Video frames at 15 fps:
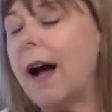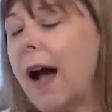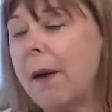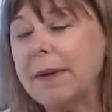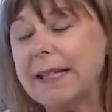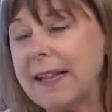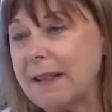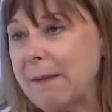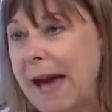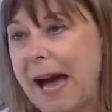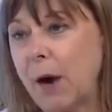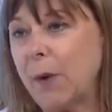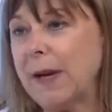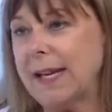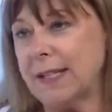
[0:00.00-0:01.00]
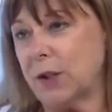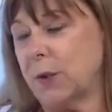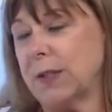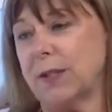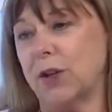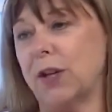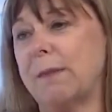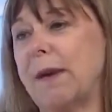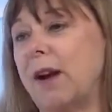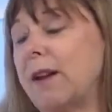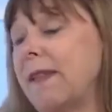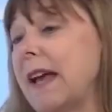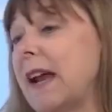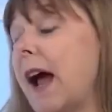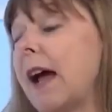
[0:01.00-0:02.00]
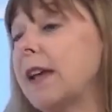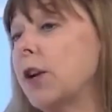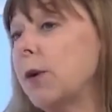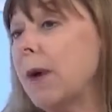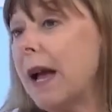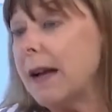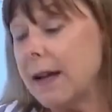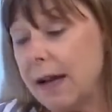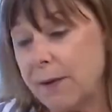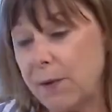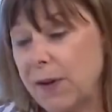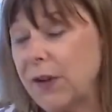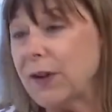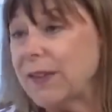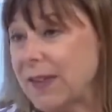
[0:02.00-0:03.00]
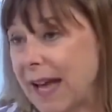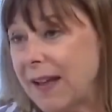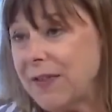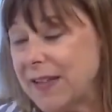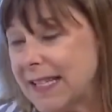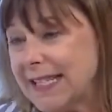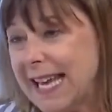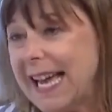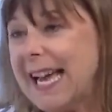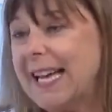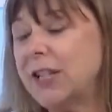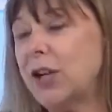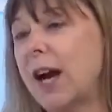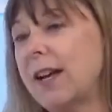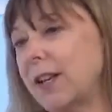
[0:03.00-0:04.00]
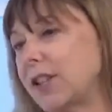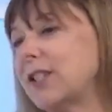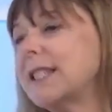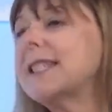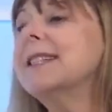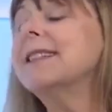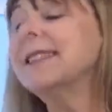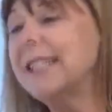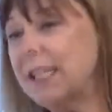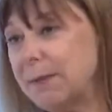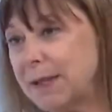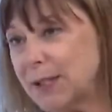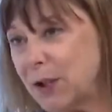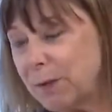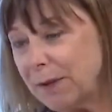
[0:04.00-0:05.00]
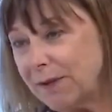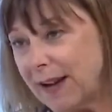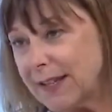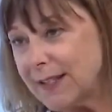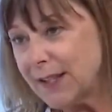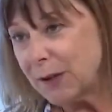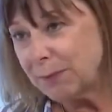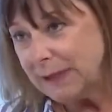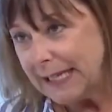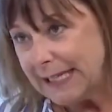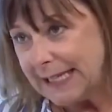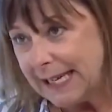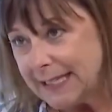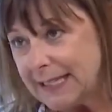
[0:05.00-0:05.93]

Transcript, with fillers: I would let them acquiesce to a certain amount, and then you know when they're at this age, you still need to be supervising their play